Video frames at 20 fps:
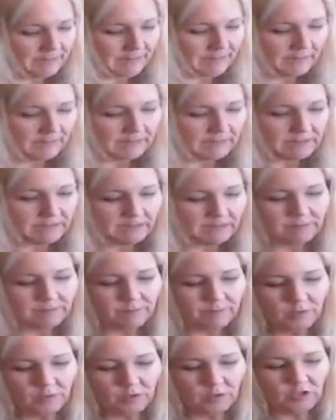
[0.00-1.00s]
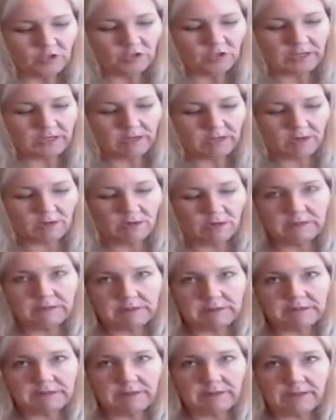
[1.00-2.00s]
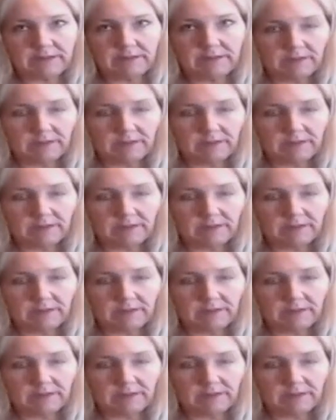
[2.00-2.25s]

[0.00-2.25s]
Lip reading: I like to push down on the side